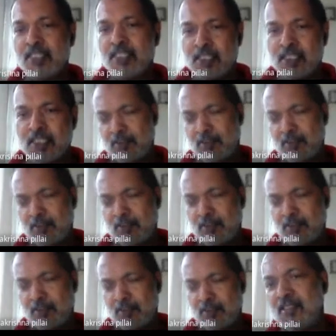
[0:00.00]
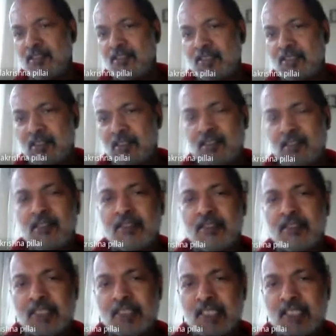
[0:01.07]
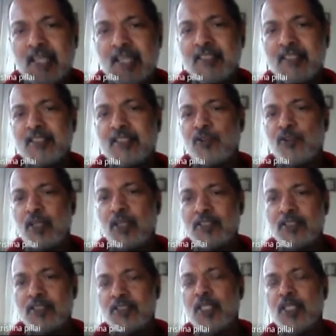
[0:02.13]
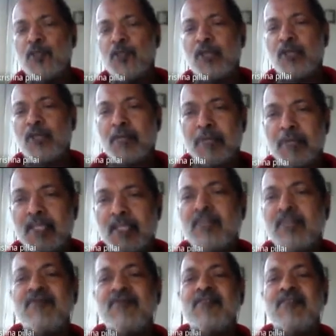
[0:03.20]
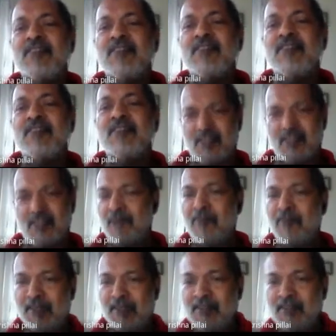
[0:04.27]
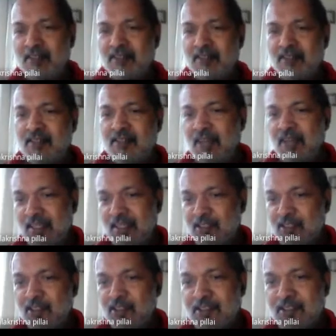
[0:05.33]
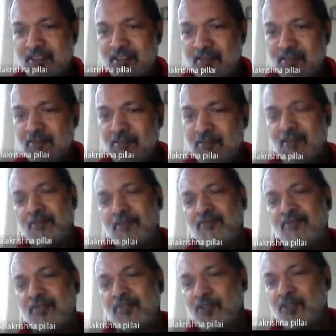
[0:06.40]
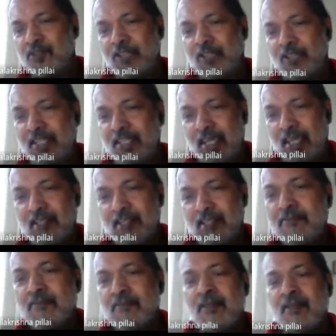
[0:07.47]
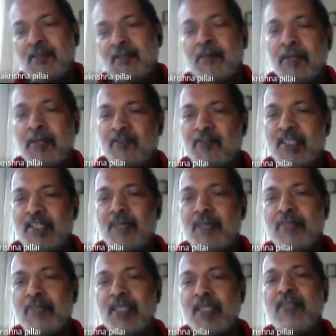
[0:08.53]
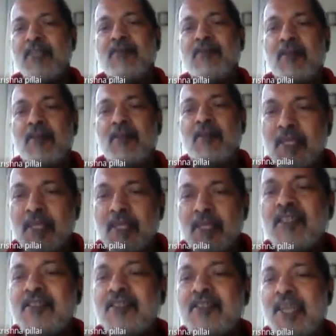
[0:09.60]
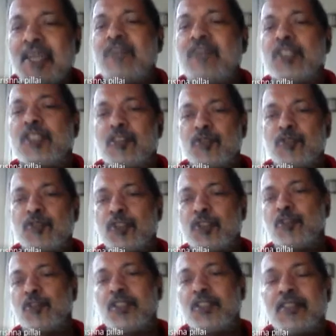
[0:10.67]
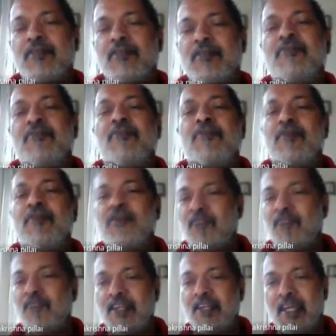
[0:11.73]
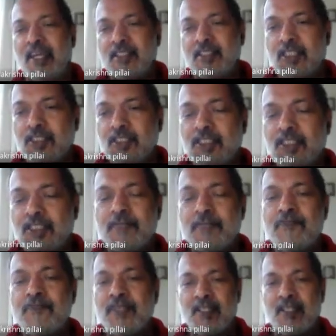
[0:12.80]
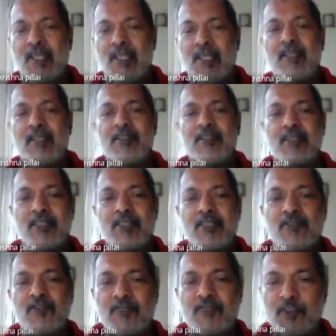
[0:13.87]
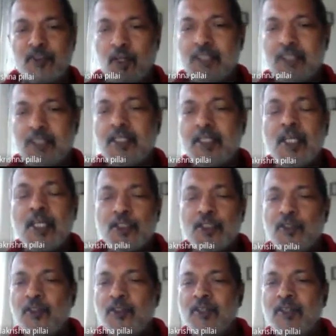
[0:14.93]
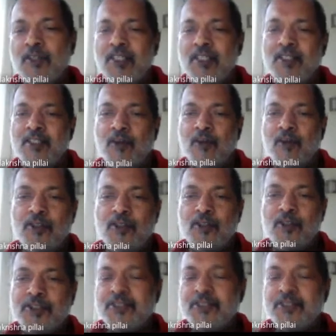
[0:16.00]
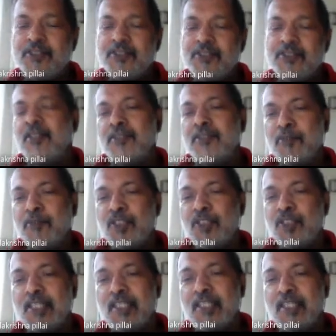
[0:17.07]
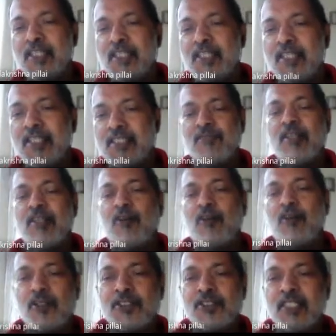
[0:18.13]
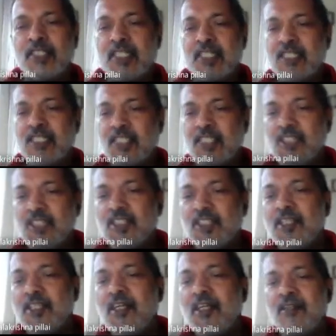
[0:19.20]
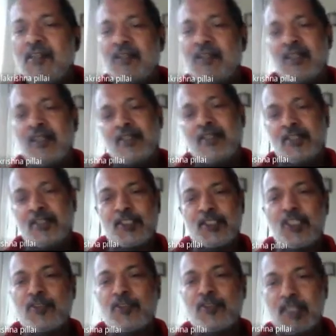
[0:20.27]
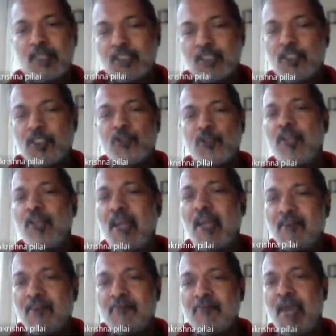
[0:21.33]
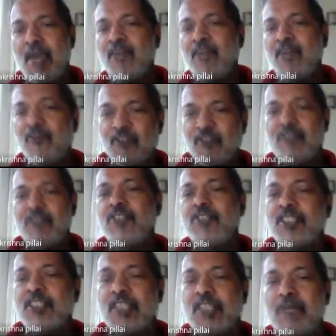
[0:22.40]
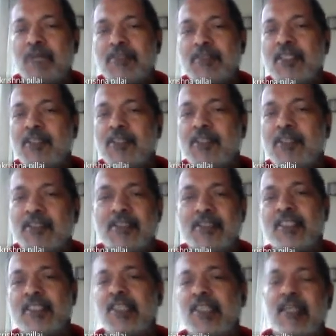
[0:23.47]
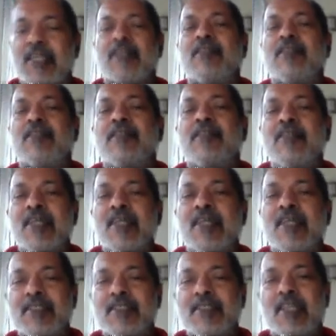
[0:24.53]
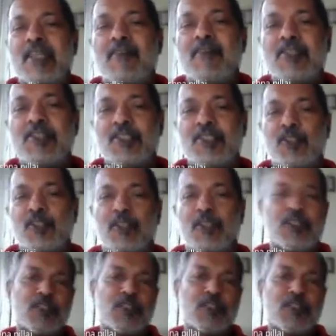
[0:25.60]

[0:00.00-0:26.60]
Just like in the solids, you can bring in. I did not draw that diagram, but one can bring in many tank circuits together from different directions, like in the case of a solid. So all those the mutual inductance will cause a change in the resonance frequency. So you'll have a band of frequencies can be generated, just like energy levels in solid. So